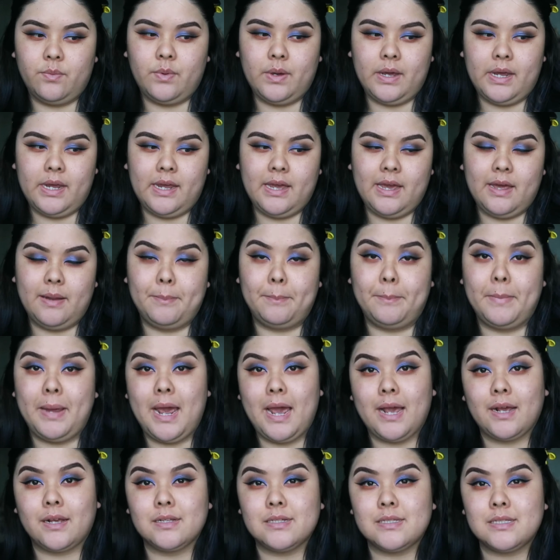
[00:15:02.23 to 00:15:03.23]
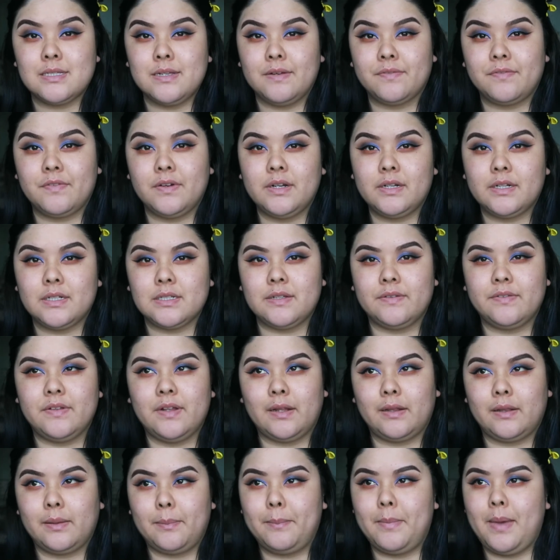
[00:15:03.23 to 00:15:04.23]
way at MAC is different, because I feel
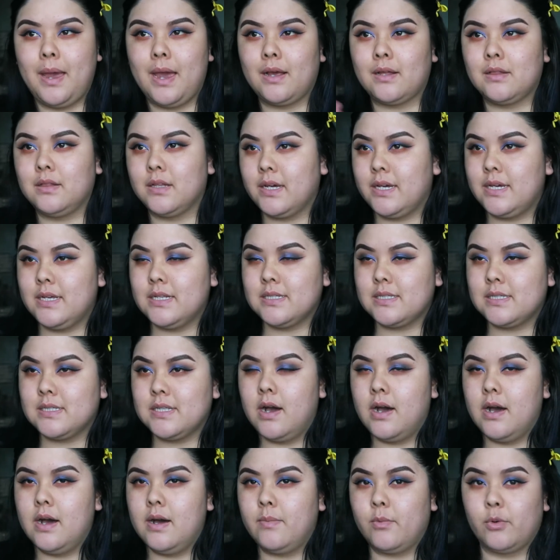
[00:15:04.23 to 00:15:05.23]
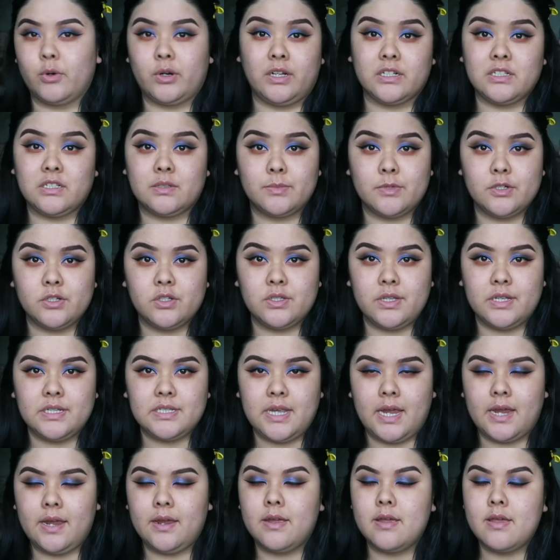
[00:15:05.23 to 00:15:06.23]
like the MAC clients or customers, they
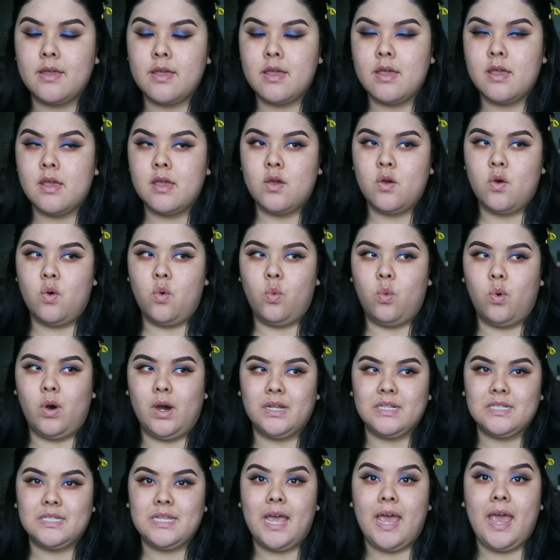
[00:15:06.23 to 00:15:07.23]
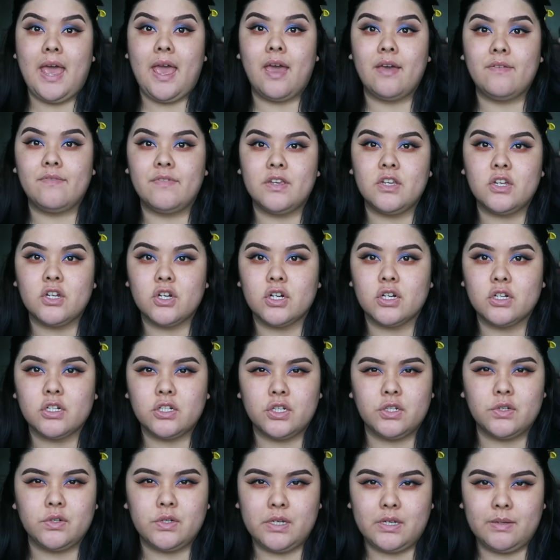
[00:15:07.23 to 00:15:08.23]
say, wants heavier
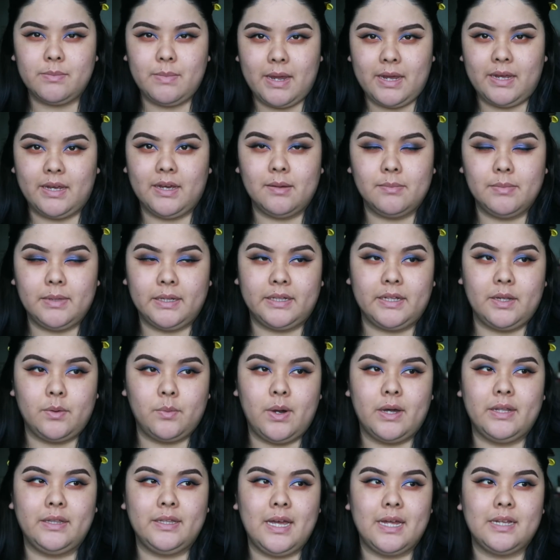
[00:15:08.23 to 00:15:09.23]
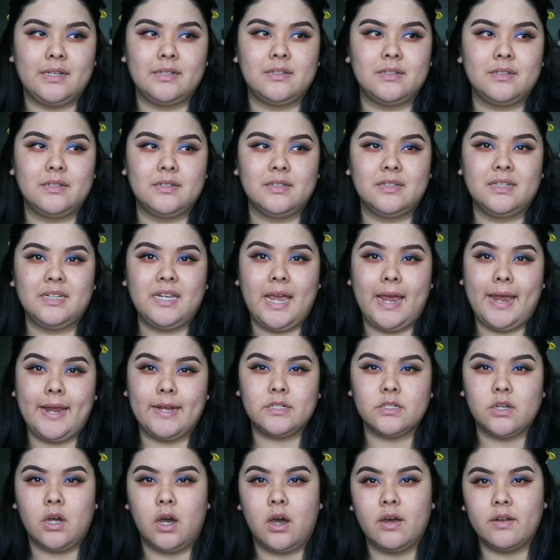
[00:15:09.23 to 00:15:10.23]
duty makeup. Like they want that
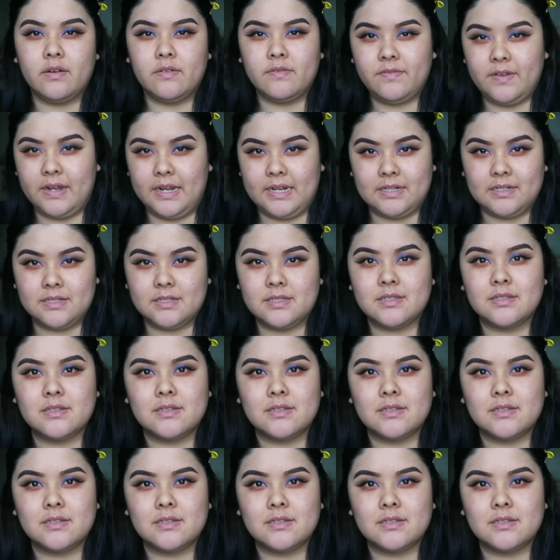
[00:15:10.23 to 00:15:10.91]
caked on face.